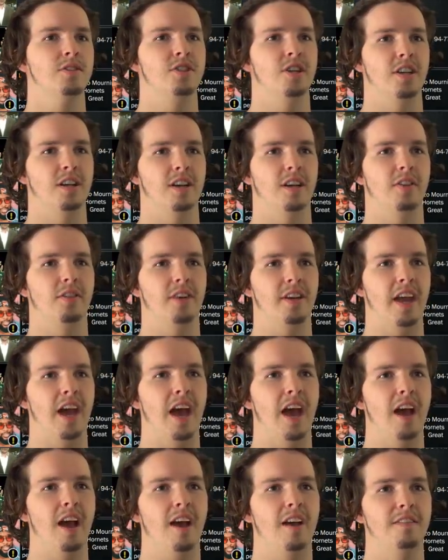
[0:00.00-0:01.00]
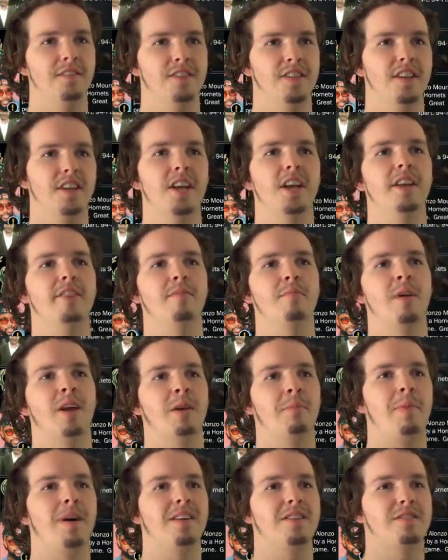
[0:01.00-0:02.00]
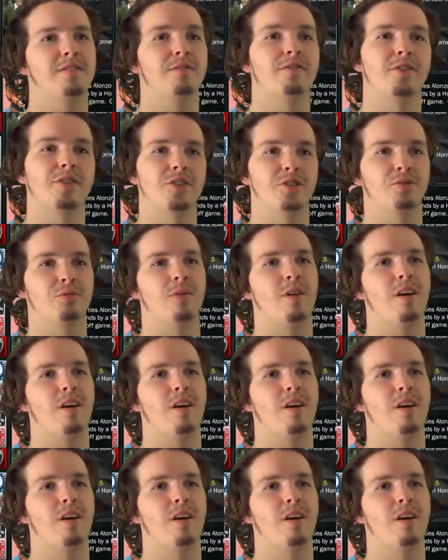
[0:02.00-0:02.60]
Check it out, the Cavs. They didn't even make it past the first